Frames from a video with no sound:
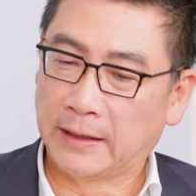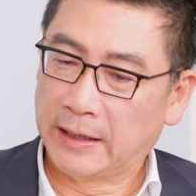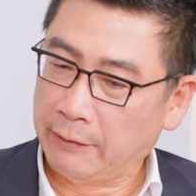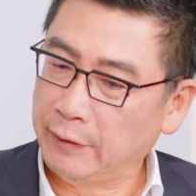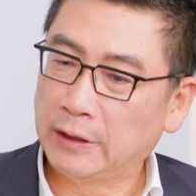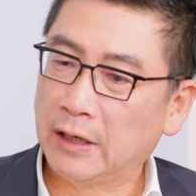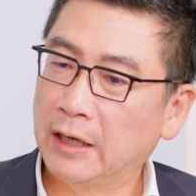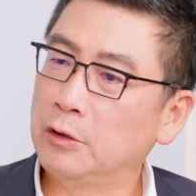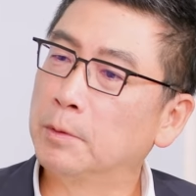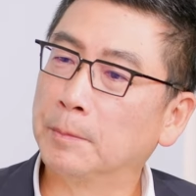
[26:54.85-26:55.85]
that every
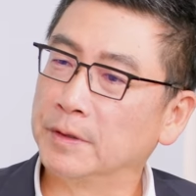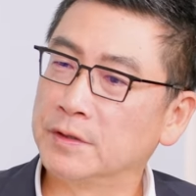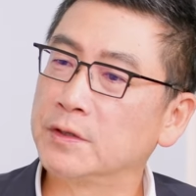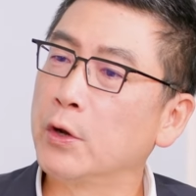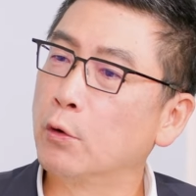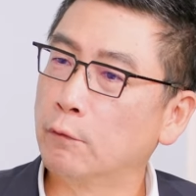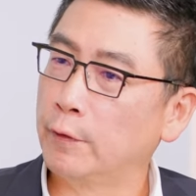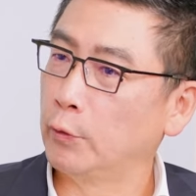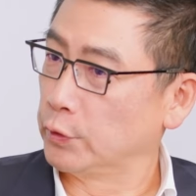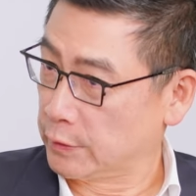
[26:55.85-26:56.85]
time you probably stay
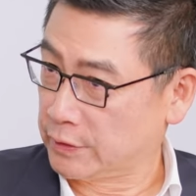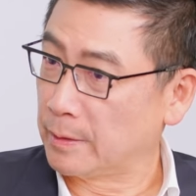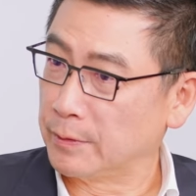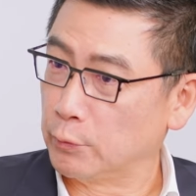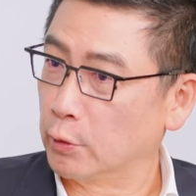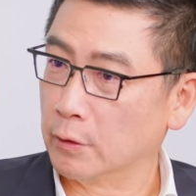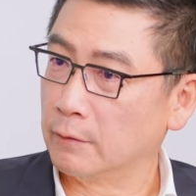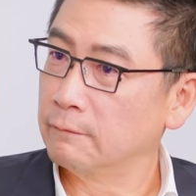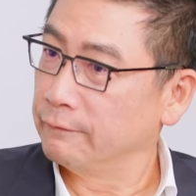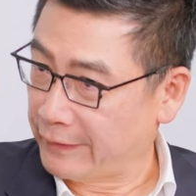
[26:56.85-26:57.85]
over with some of your